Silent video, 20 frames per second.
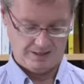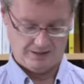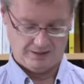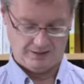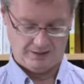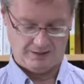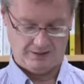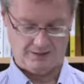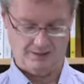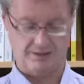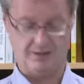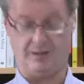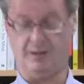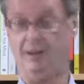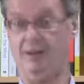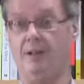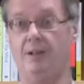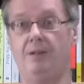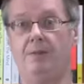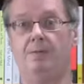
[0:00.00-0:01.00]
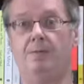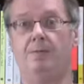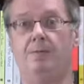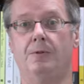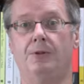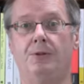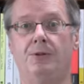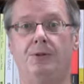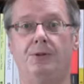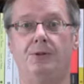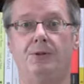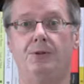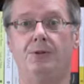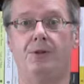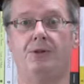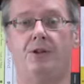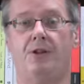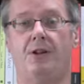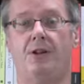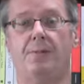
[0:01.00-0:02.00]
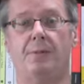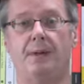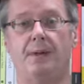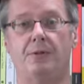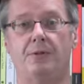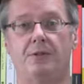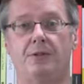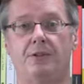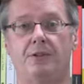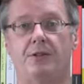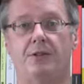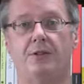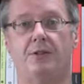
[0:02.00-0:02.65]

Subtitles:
And I want you to think about